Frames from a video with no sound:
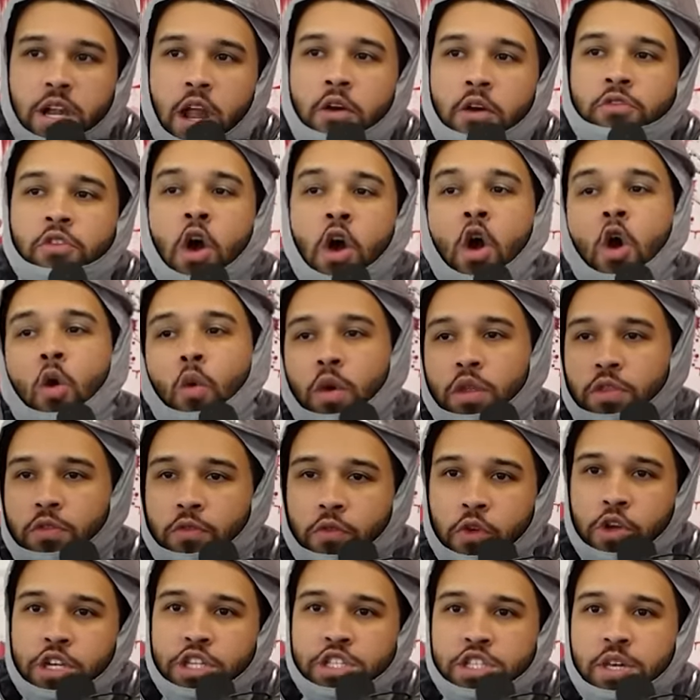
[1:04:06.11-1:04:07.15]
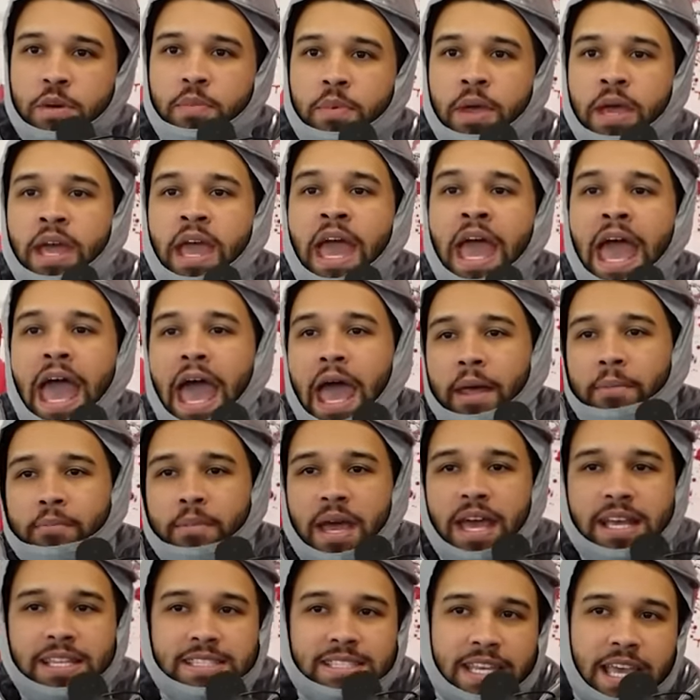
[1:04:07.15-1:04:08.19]
off with free shipping at
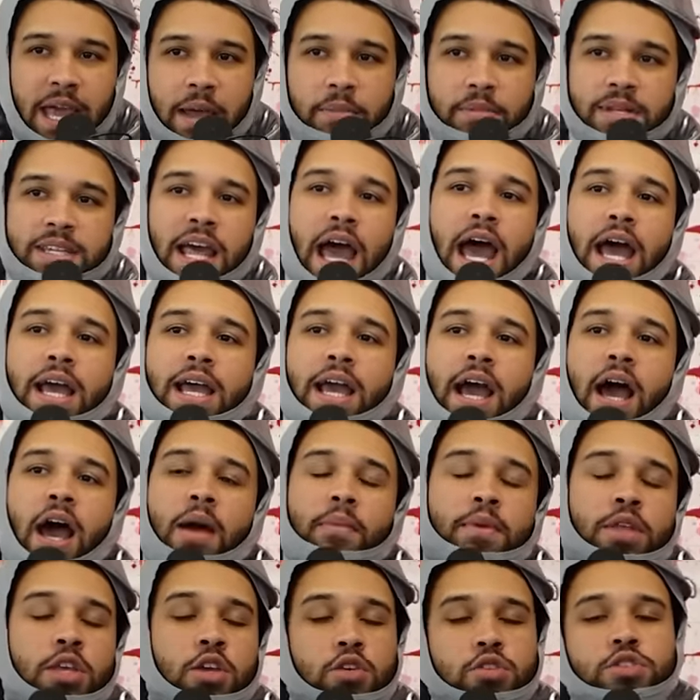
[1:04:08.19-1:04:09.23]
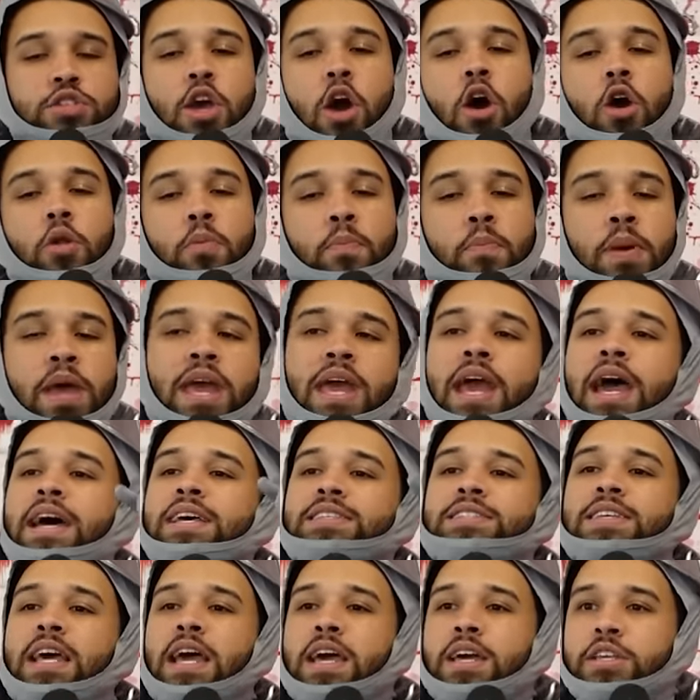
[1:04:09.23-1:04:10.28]
manscaped.com and use code
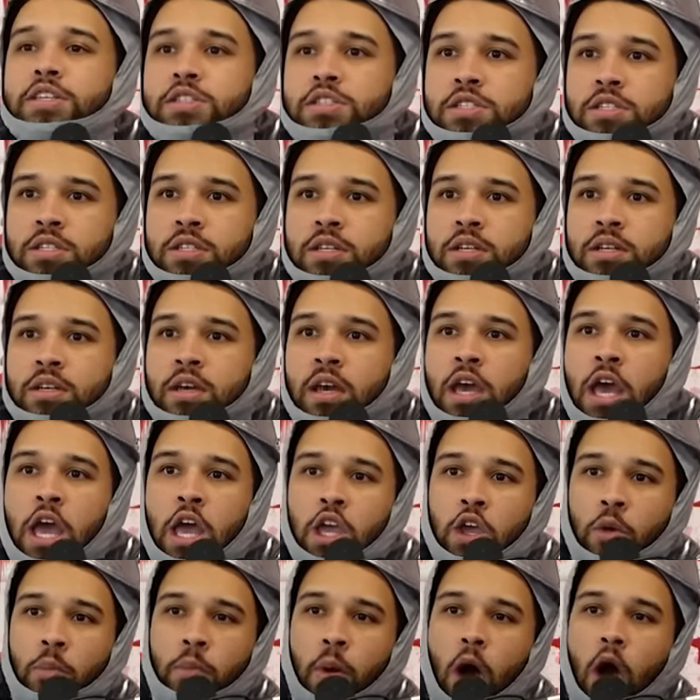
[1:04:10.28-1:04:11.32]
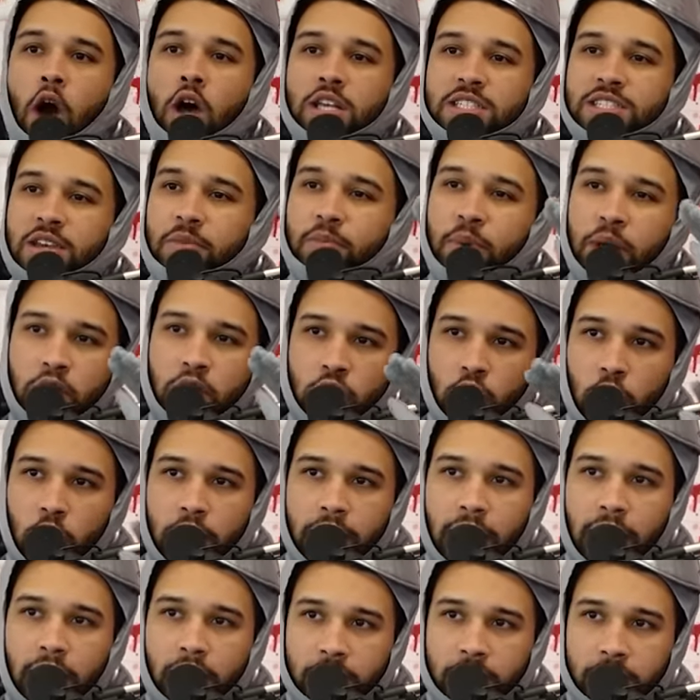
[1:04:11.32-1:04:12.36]
PSH. Your balls have been through
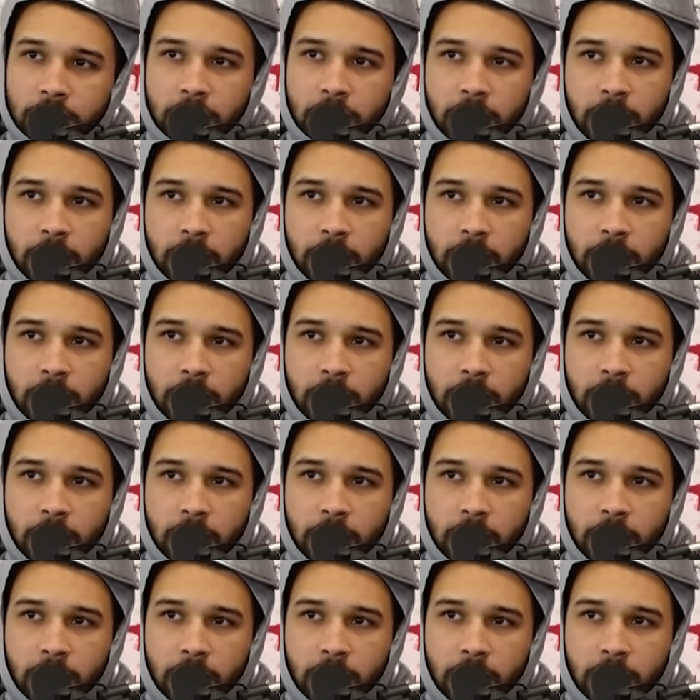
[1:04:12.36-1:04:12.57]
enough.